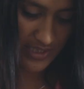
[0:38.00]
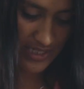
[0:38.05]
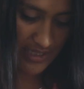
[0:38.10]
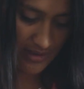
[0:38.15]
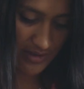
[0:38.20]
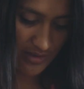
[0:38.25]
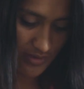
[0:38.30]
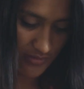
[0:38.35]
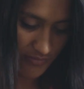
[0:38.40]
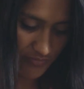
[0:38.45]

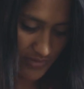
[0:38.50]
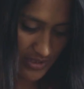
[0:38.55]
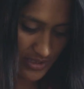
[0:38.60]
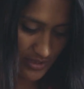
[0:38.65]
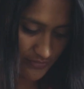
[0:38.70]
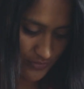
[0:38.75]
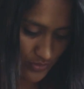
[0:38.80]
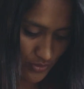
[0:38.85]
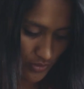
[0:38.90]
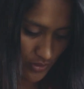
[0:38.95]
get rid
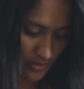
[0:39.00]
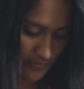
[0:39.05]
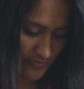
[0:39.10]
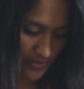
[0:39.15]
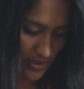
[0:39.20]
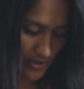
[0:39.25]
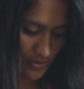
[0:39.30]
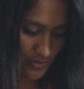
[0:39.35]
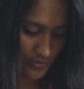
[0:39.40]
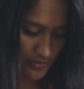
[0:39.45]
of all of
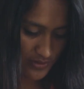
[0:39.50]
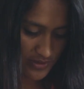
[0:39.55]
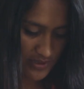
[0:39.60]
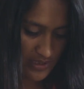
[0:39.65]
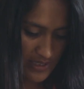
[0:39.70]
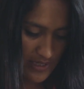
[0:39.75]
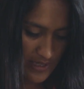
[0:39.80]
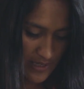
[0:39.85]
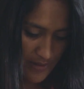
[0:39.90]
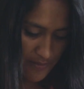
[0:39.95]
those.
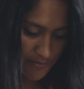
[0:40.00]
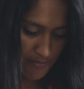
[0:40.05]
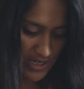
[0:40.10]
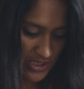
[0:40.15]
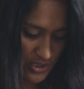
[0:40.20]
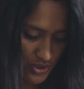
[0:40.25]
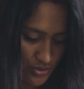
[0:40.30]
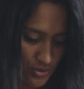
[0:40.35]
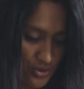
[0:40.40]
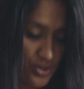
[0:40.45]

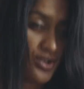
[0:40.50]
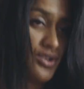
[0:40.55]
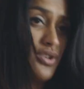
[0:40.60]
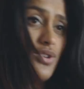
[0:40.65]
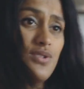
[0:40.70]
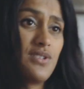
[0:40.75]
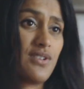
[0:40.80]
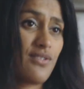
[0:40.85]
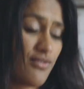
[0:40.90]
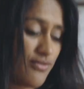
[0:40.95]
Make sure you're using